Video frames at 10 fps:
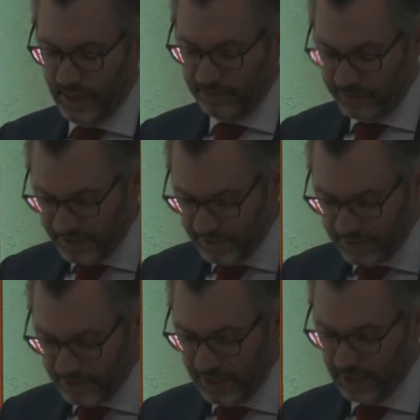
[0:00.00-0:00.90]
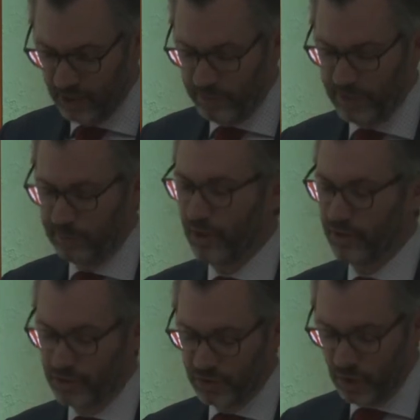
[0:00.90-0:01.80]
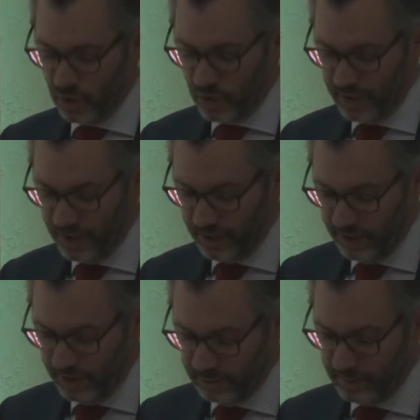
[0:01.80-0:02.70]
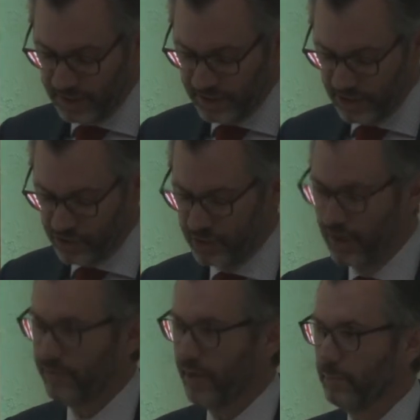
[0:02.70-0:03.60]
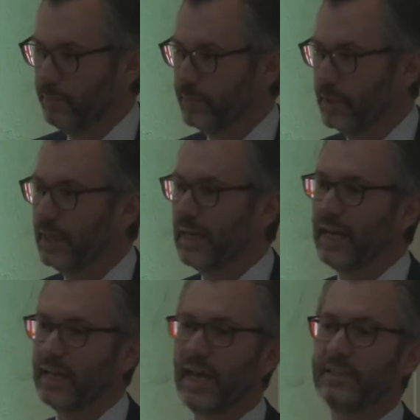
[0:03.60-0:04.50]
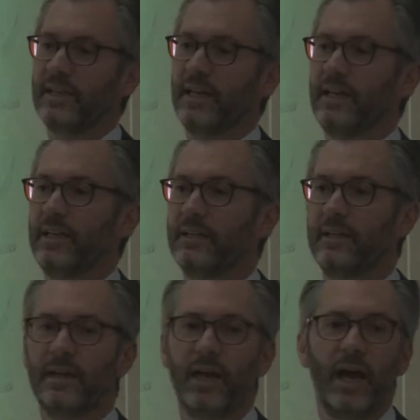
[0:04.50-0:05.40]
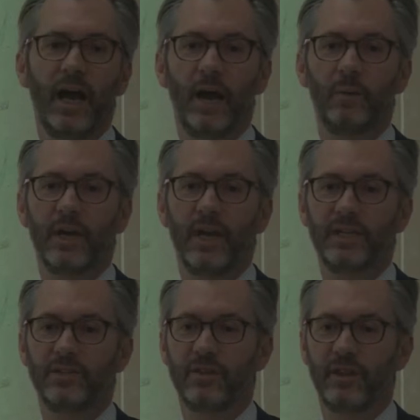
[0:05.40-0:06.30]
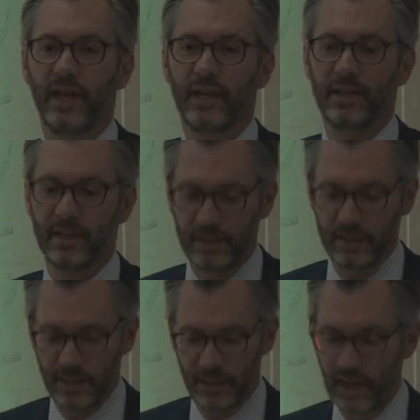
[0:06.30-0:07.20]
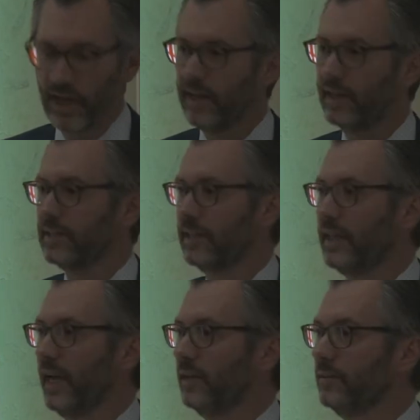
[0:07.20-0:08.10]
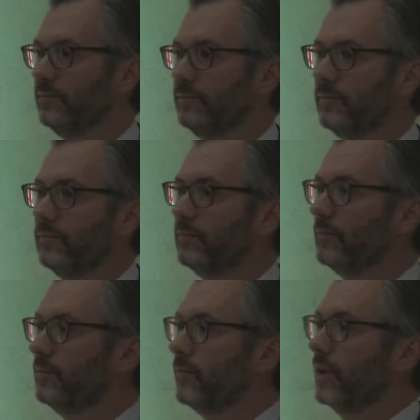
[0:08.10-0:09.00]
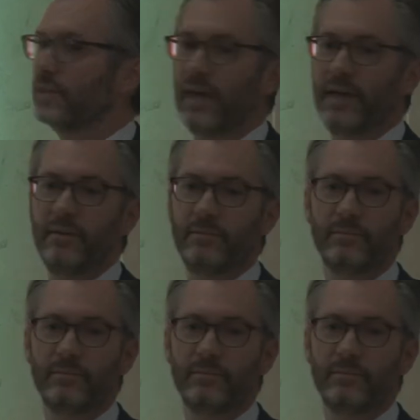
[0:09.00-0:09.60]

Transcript: Advis, and our media partners, Roya and Mazaj FM. And lastly, I would like to thank Haya Zidane. Where is Haya?